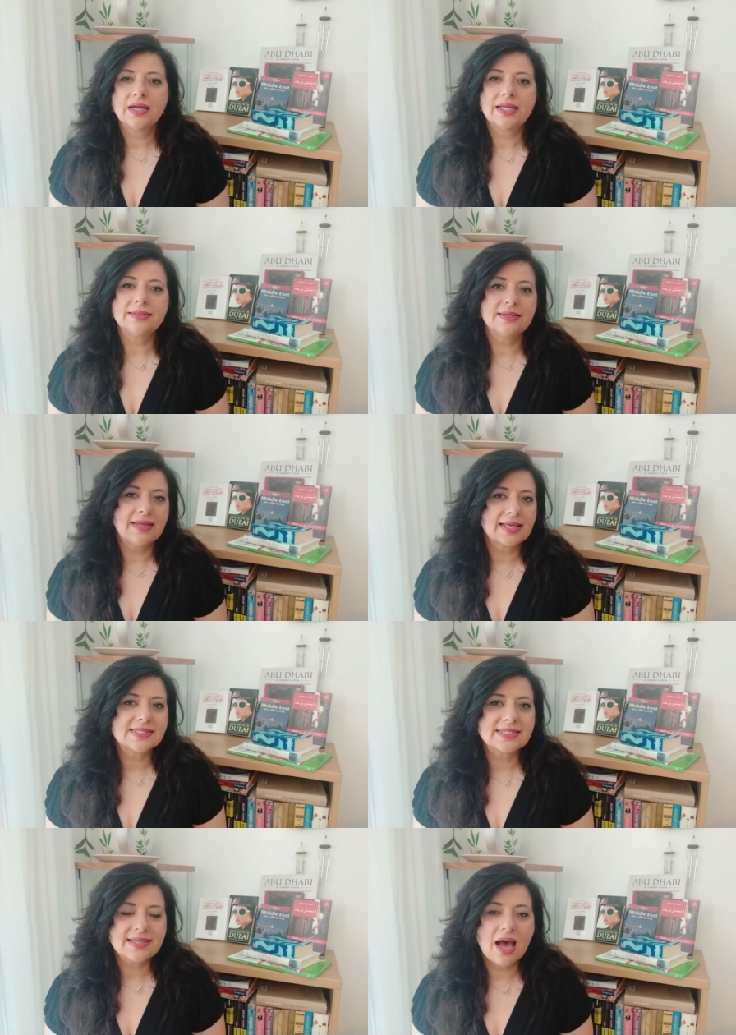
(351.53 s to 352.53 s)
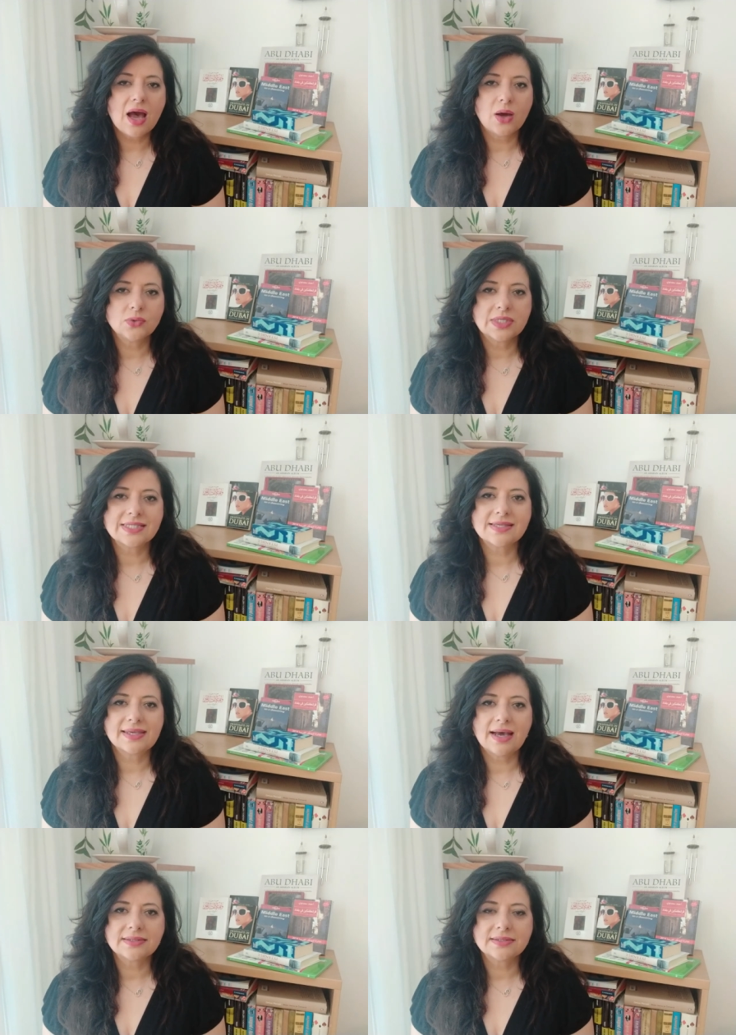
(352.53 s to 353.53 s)
and the next sound is the
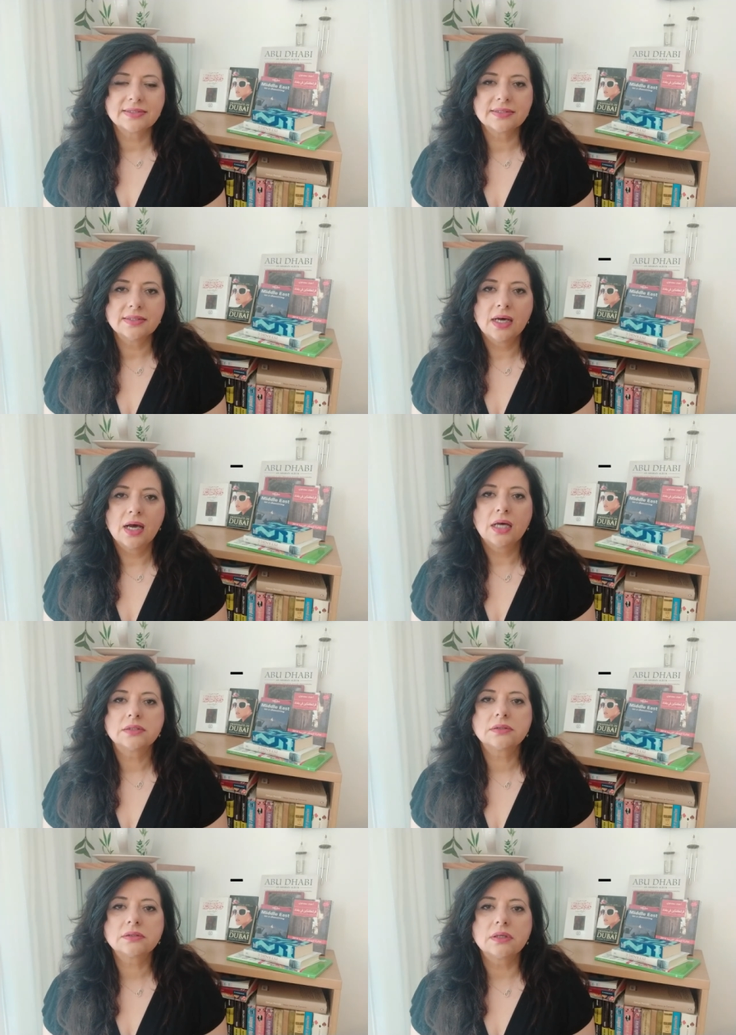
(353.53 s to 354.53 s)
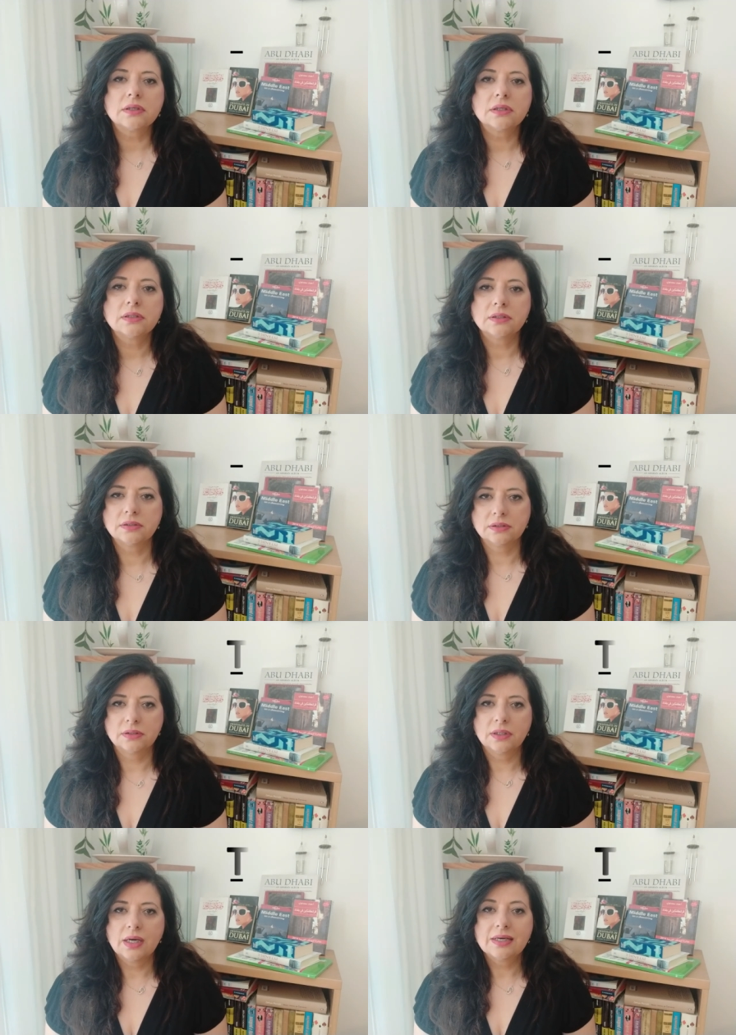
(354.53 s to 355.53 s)
guttural T.
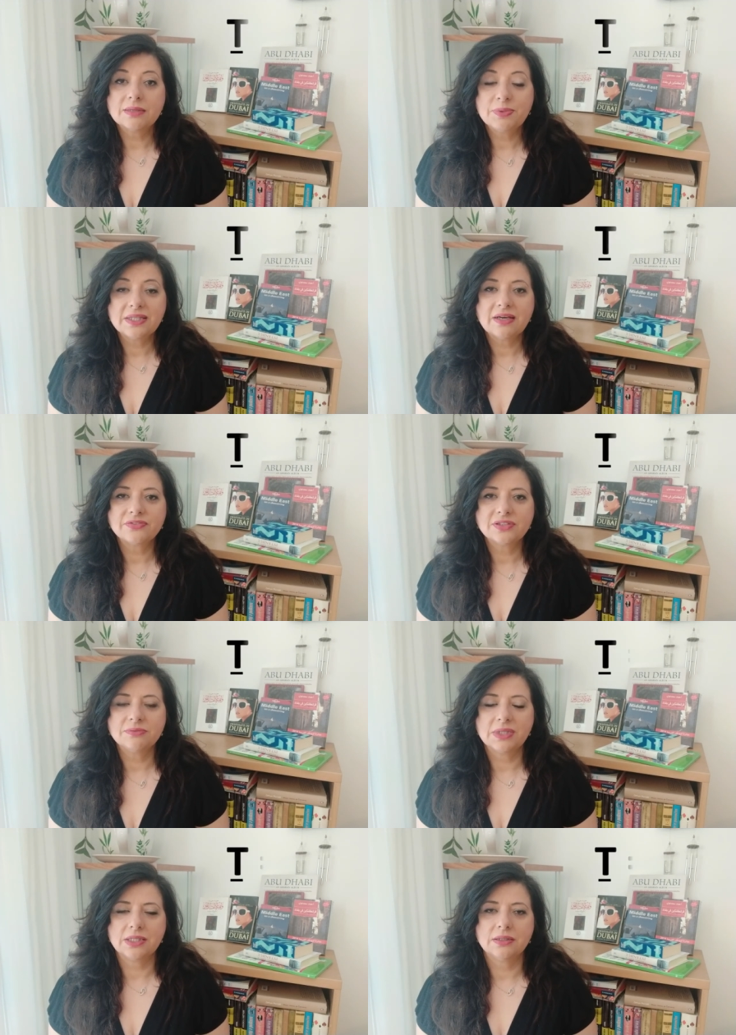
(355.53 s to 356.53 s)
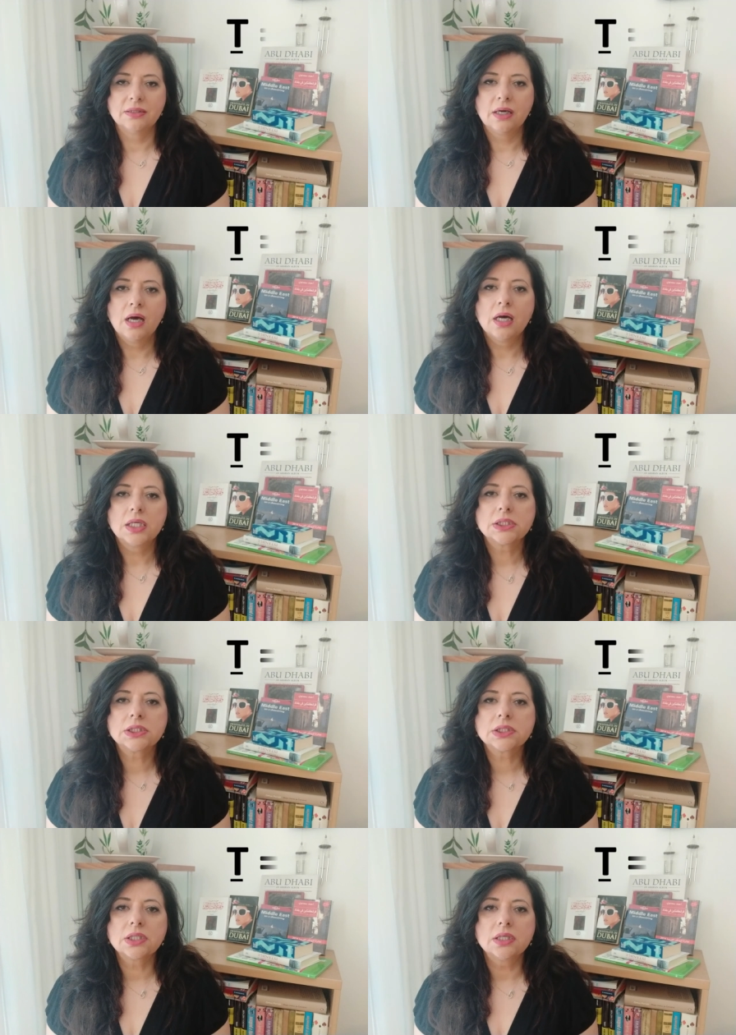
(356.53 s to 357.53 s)
Repeat after me.
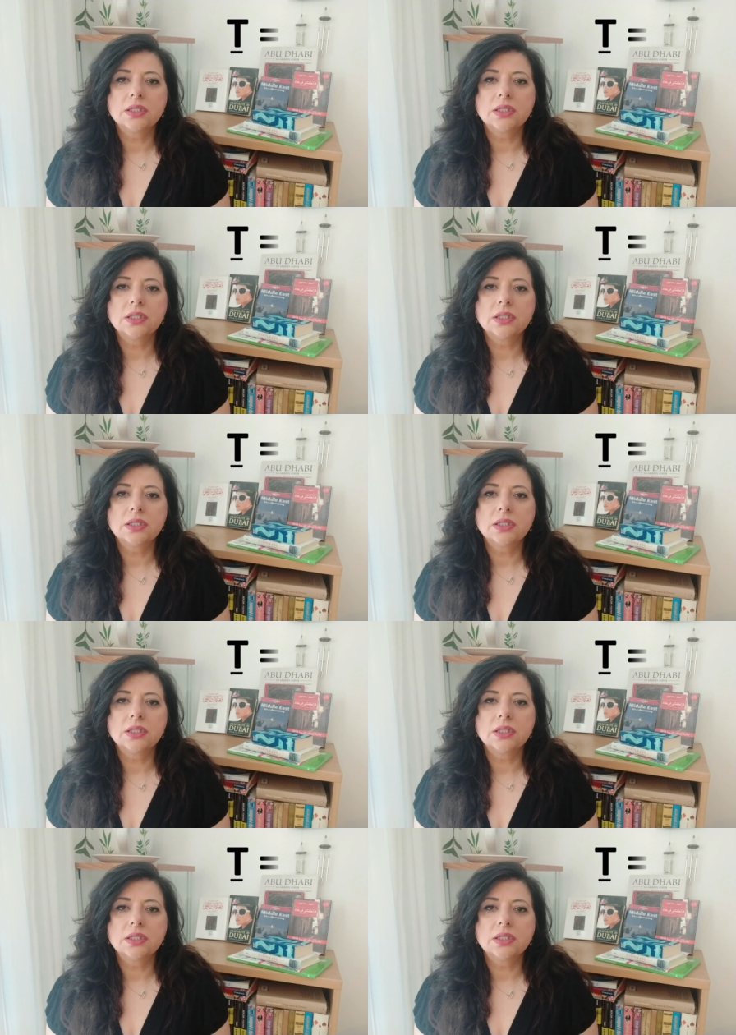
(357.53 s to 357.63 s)
T.